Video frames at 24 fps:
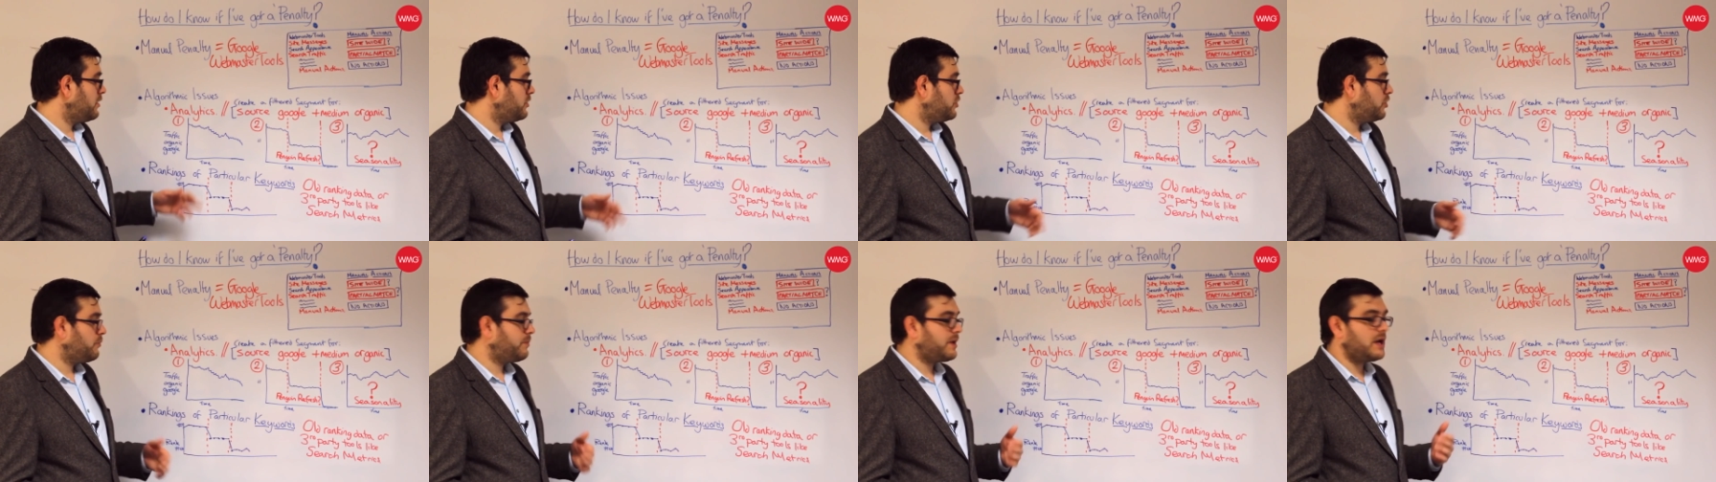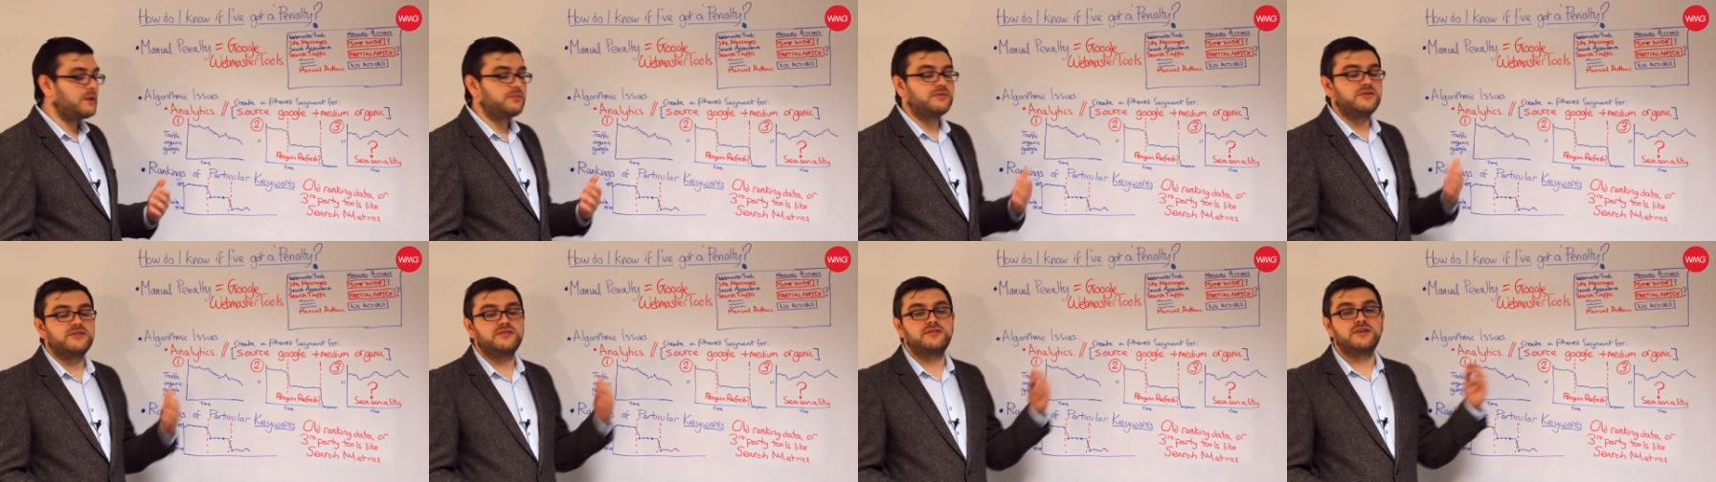you'll be
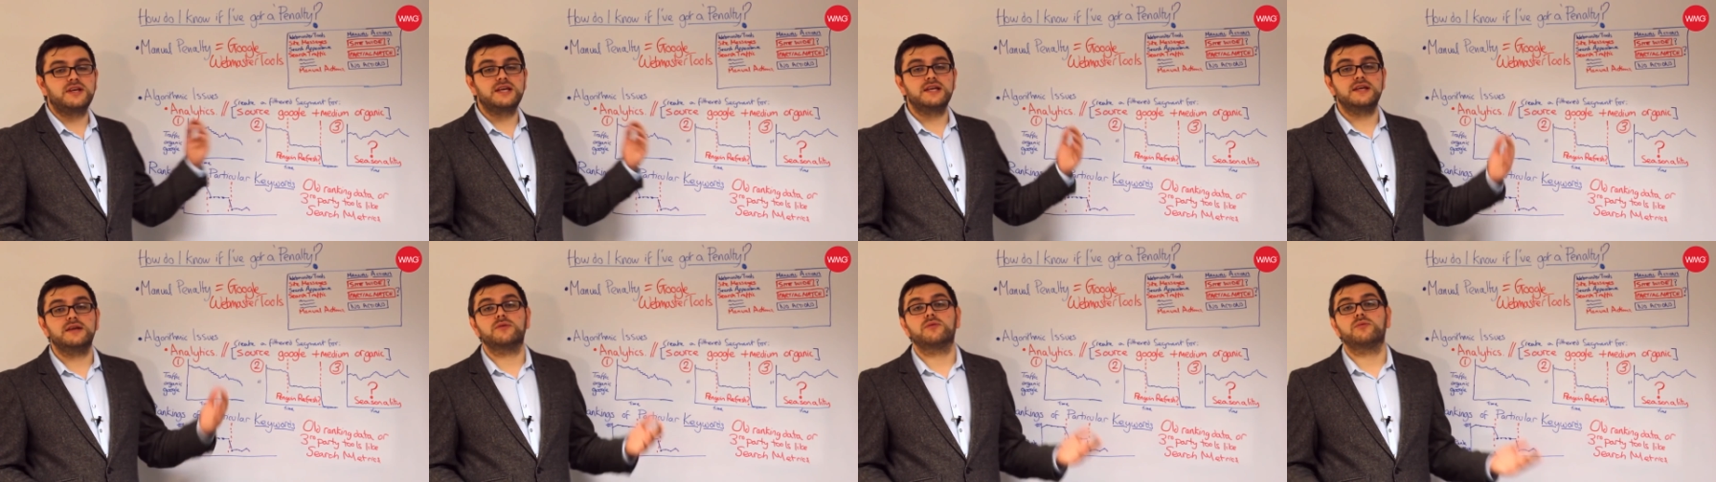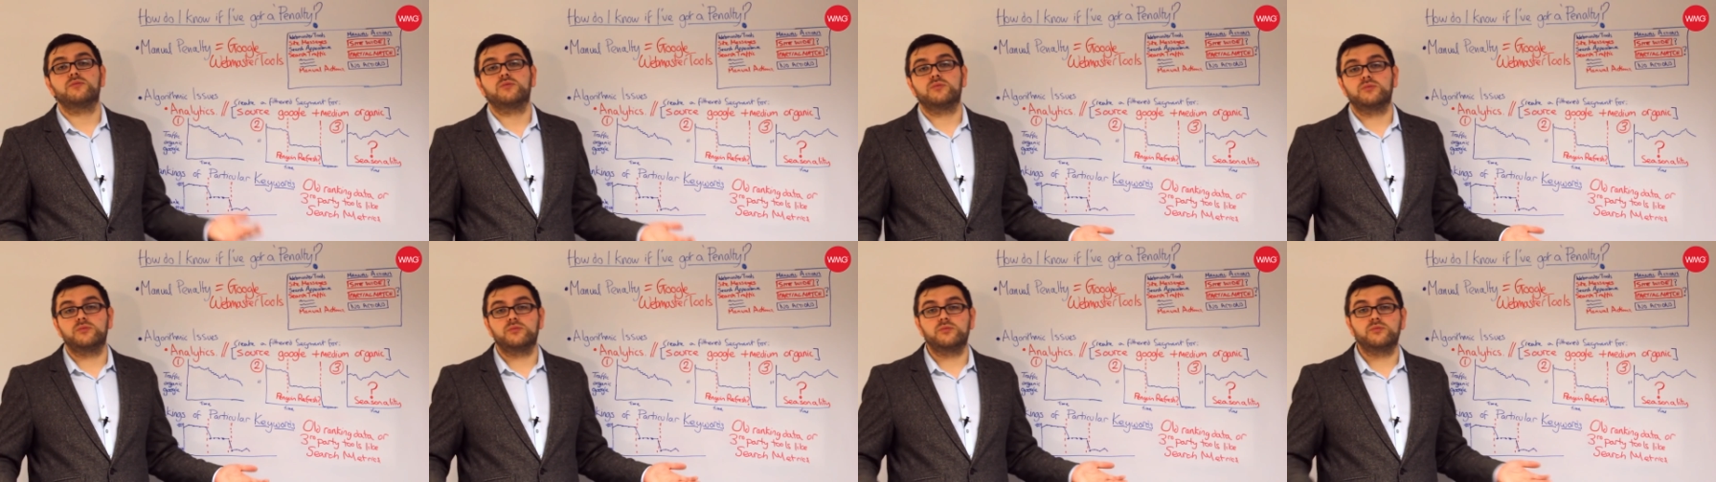able to see
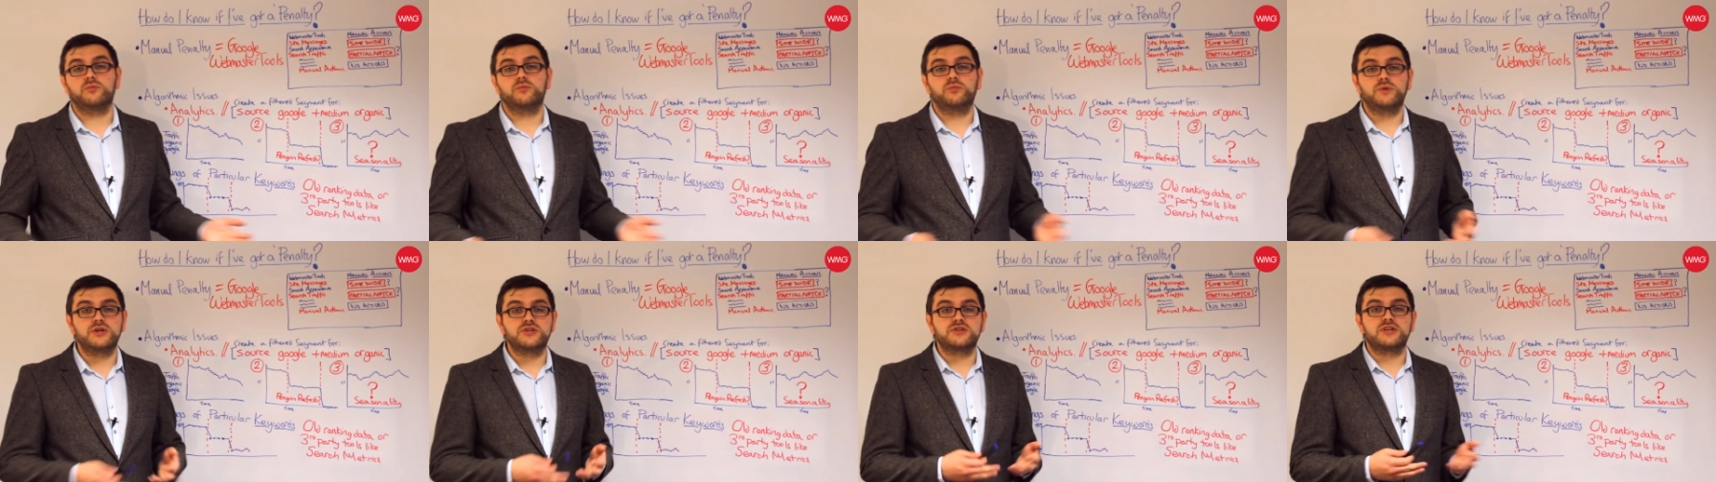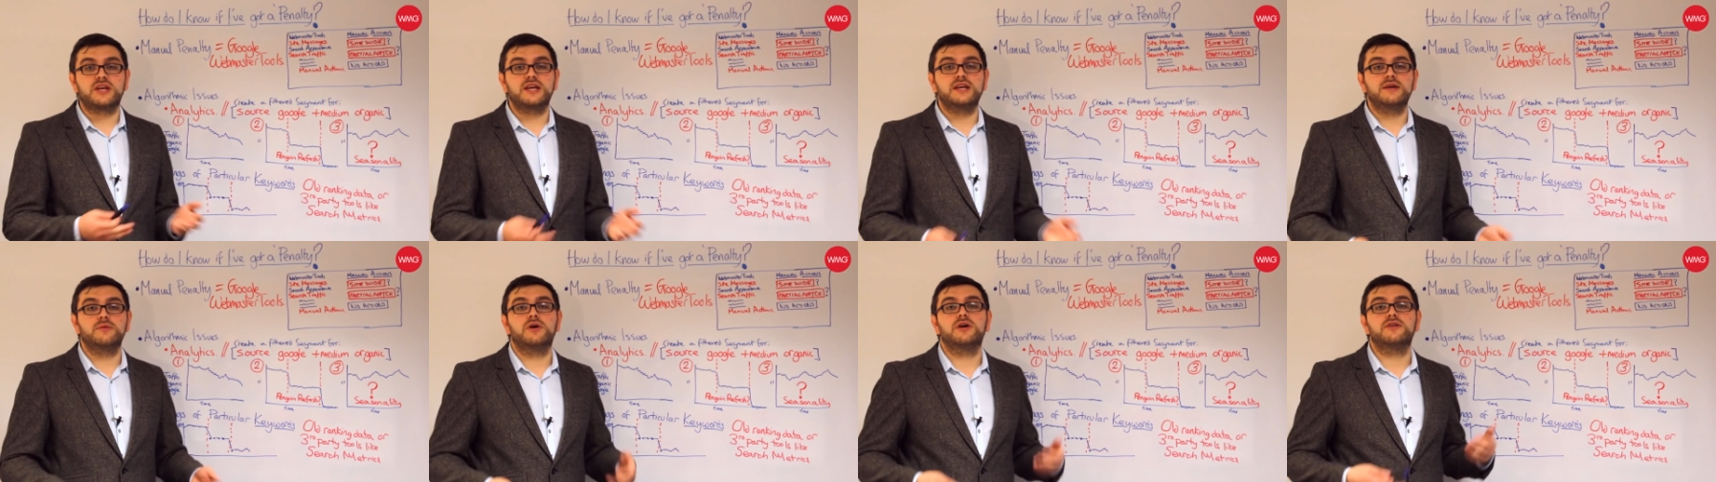which
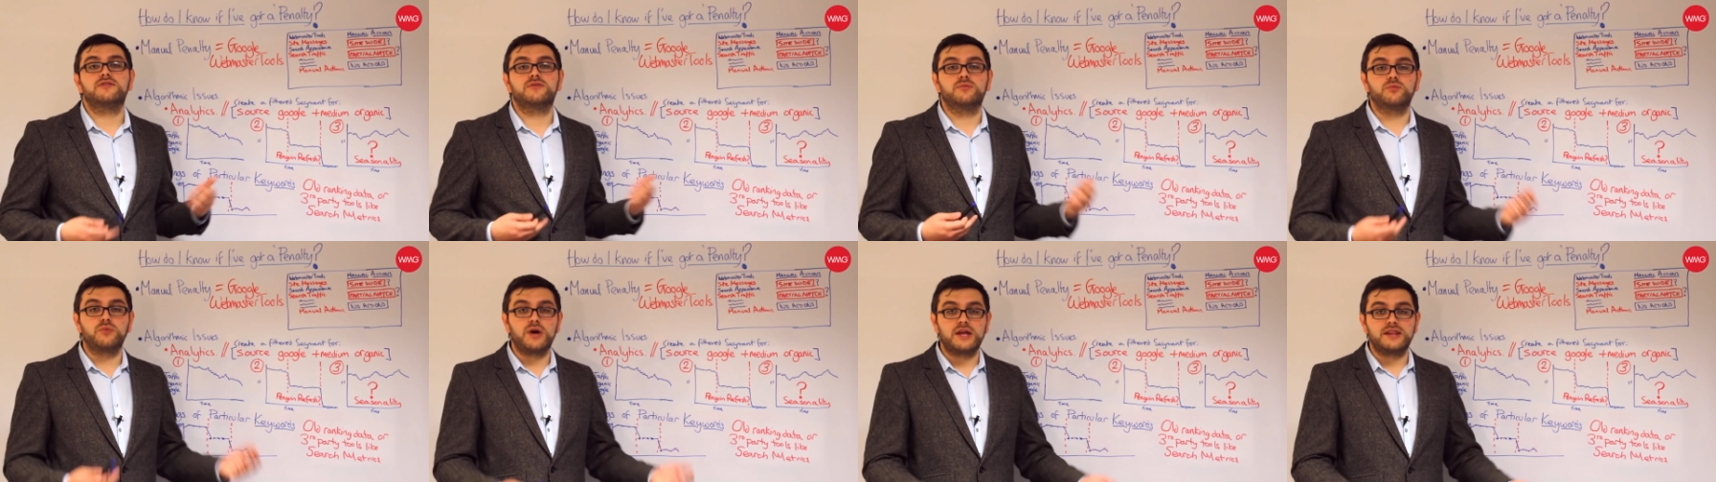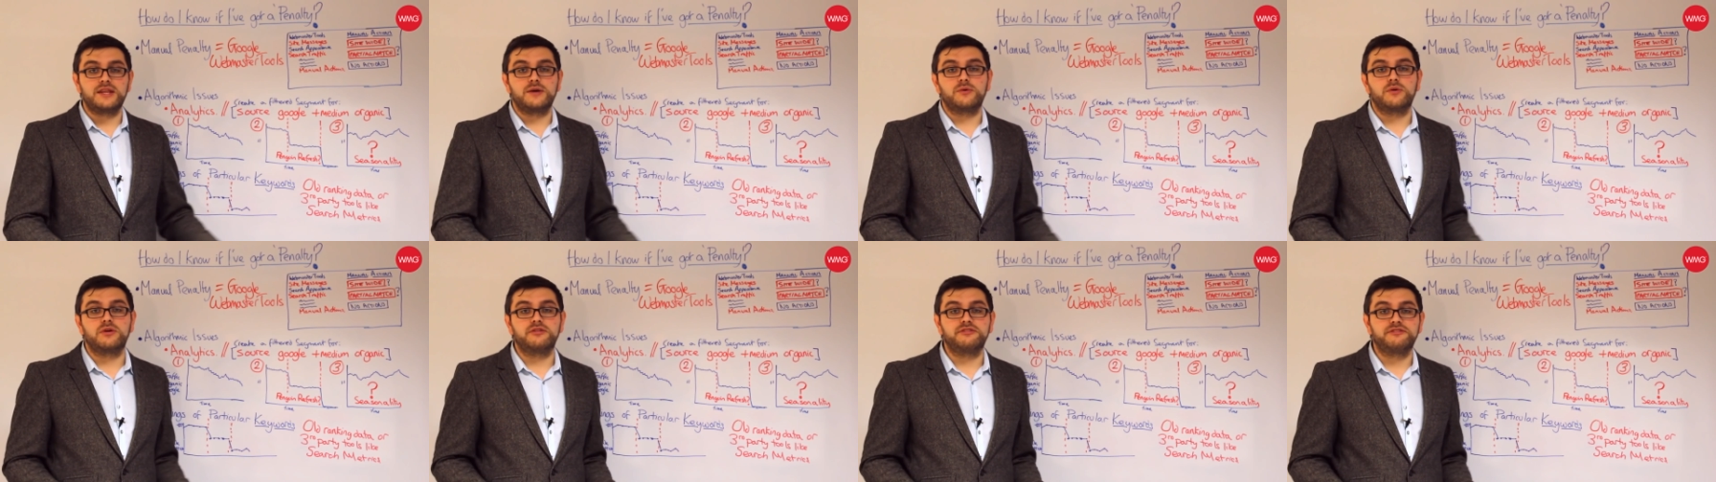keywords and when
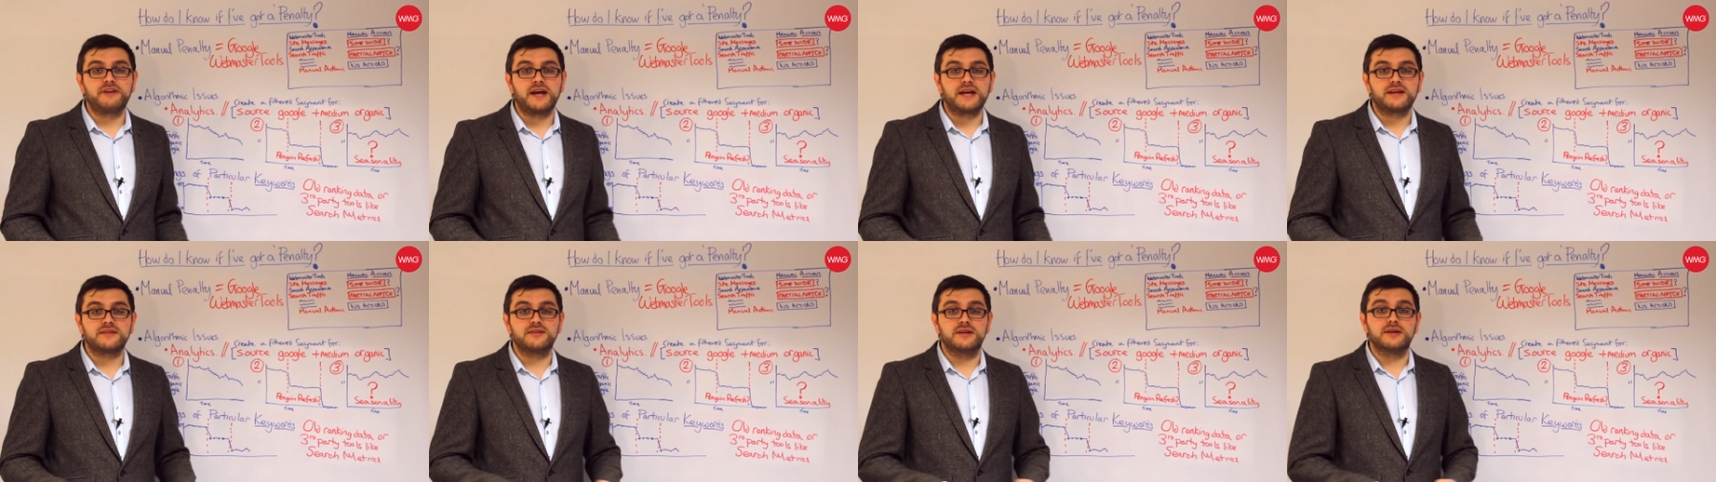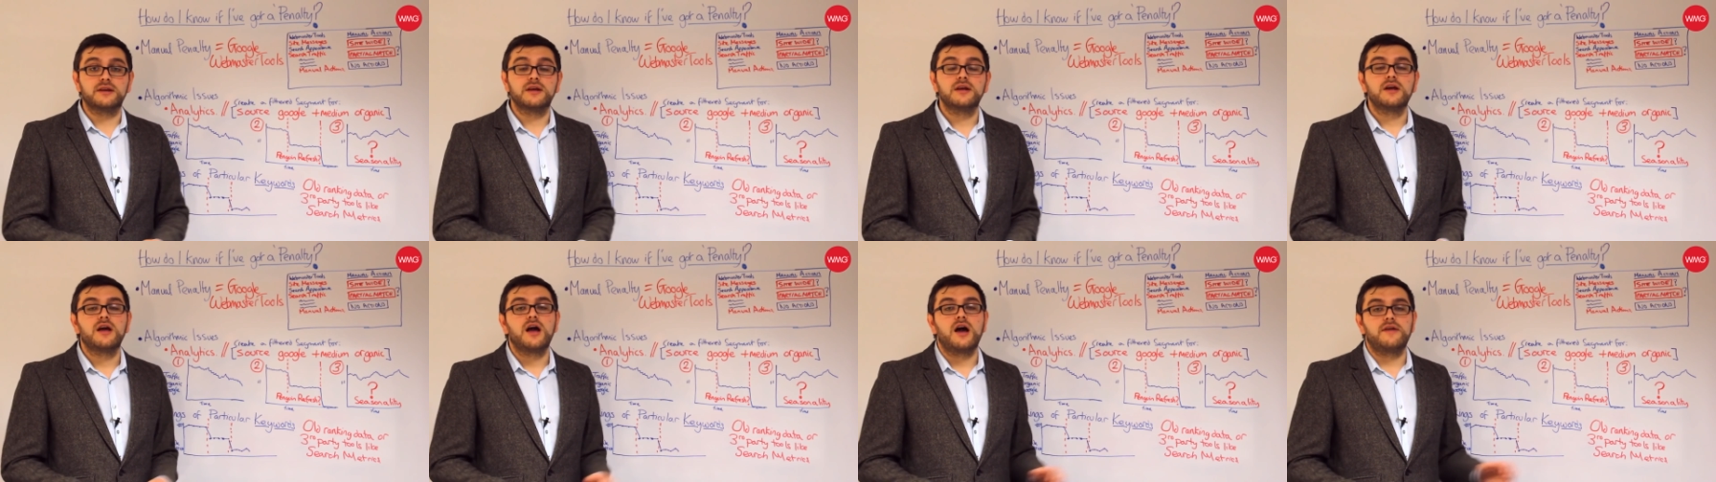they were affected,